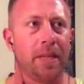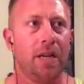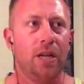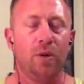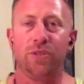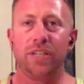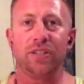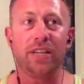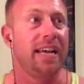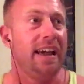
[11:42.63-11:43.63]
when Skeeter's like,
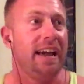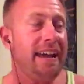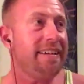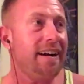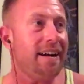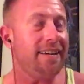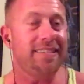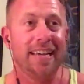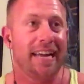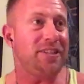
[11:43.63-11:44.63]
"Hey guys,
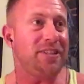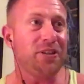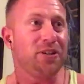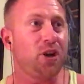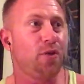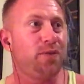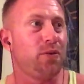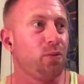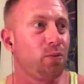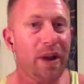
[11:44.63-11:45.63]
he's gonna go for the
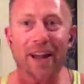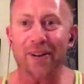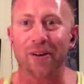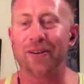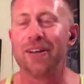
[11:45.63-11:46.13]
record."